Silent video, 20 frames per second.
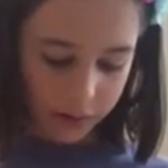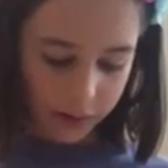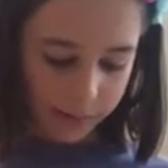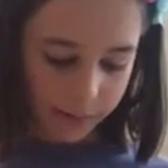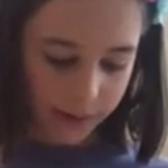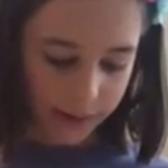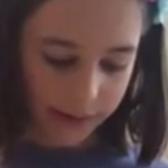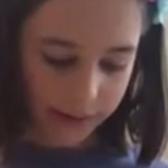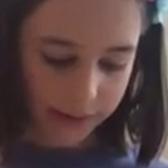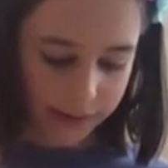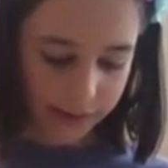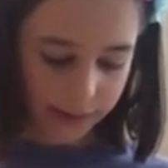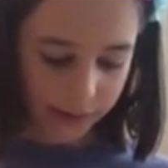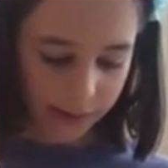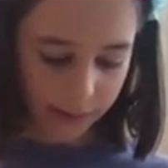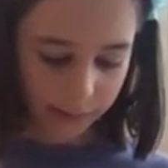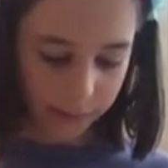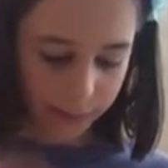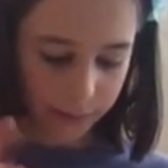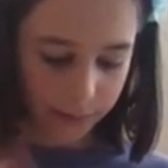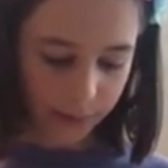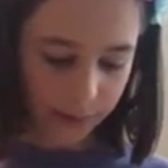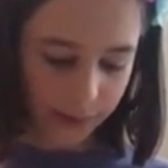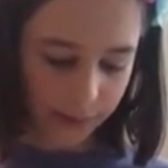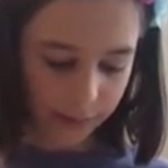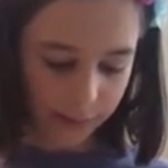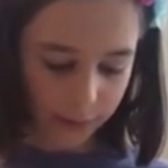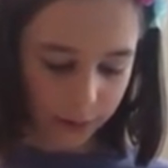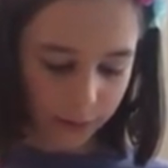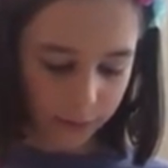But it's still like
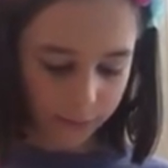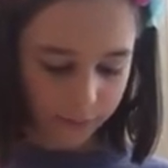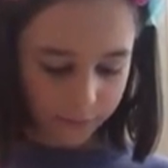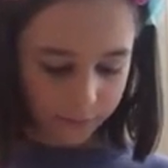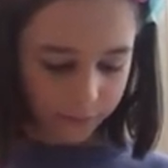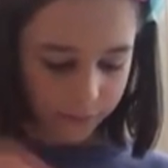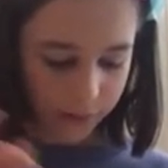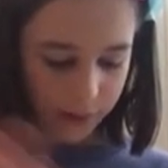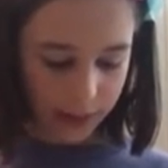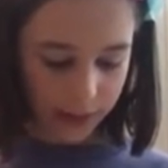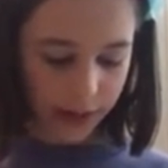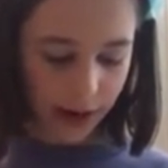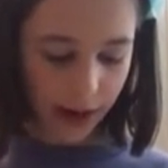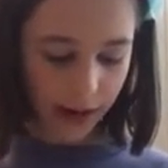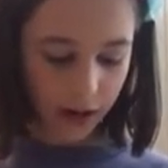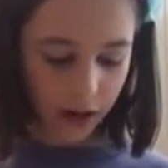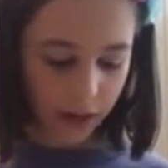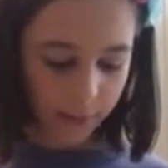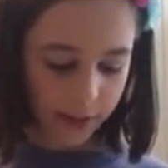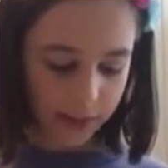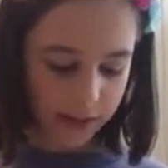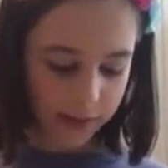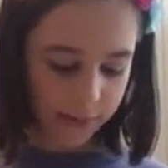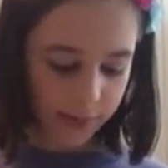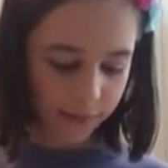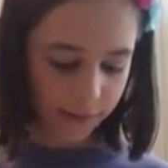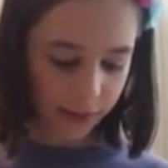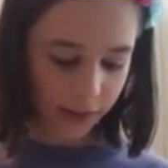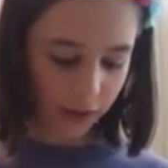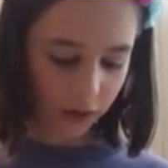playable. It kind of reminds me
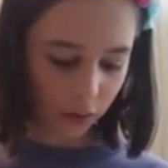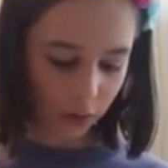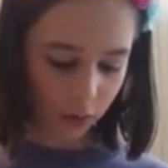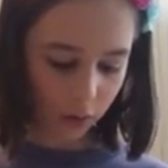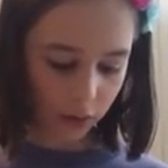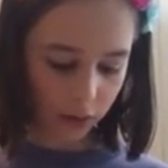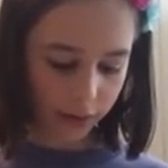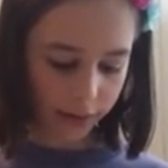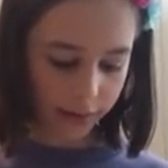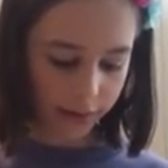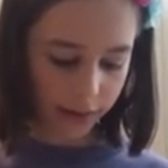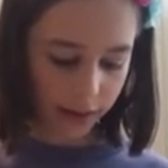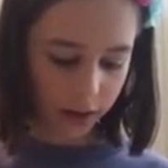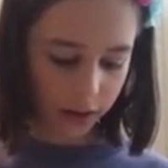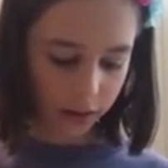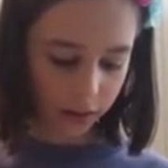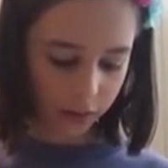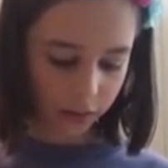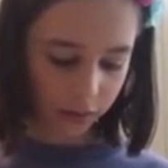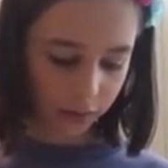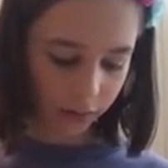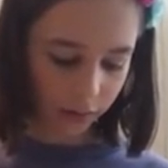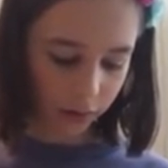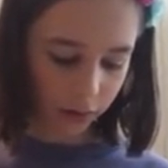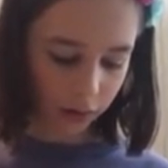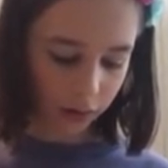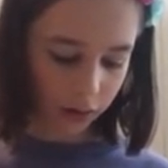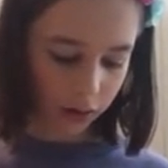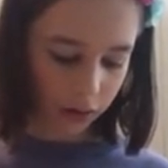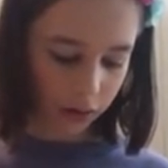of like an Oreo
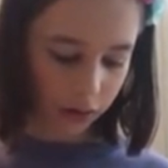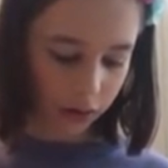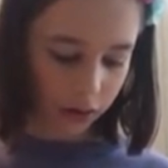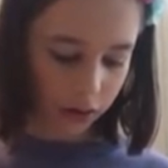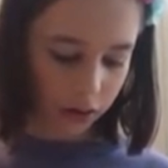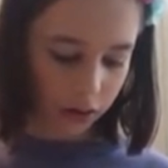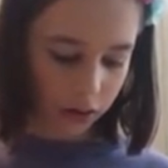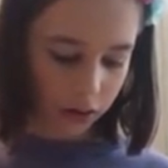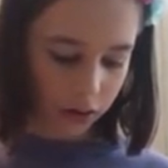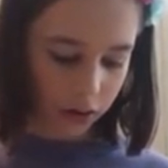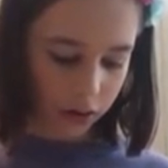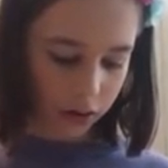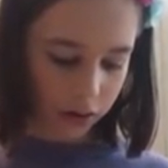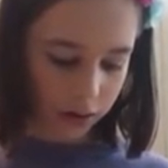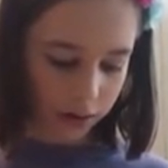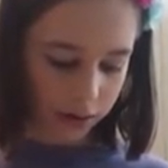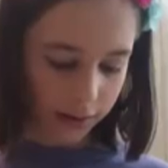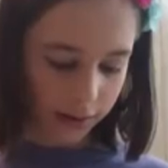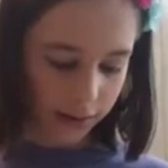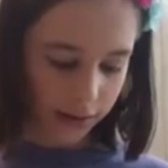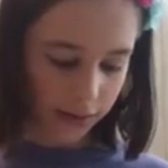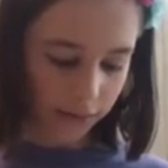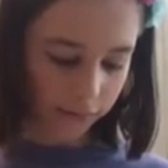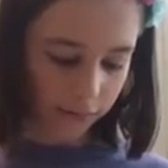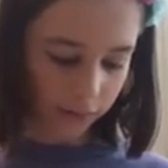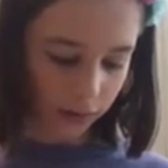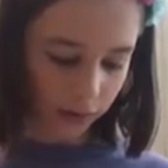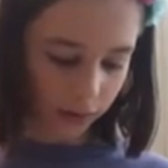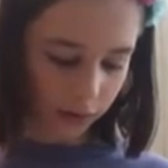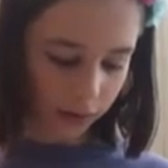kind of
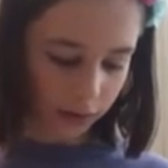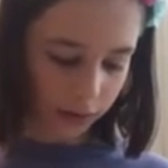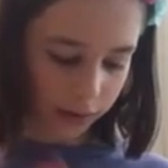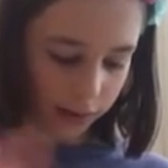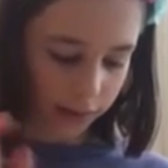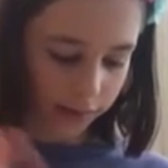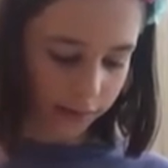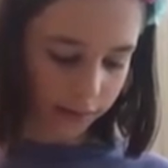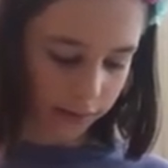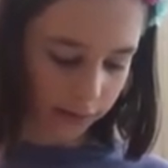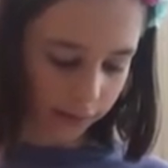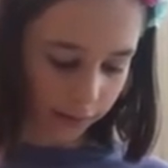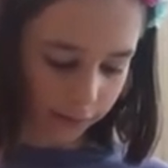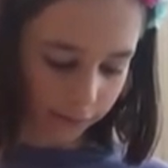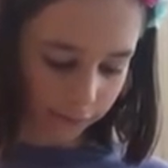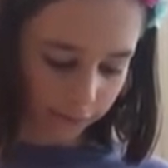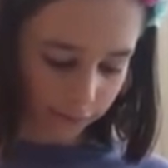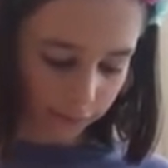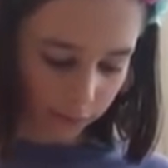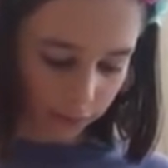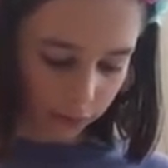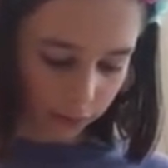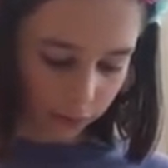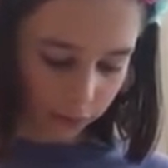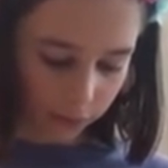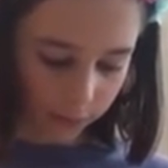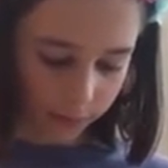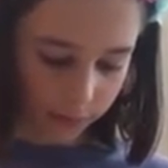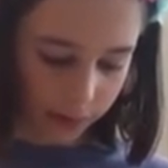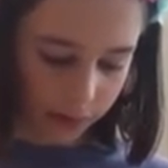look, and it's got like
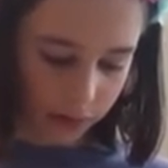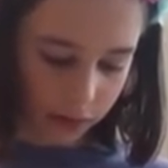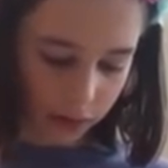foam.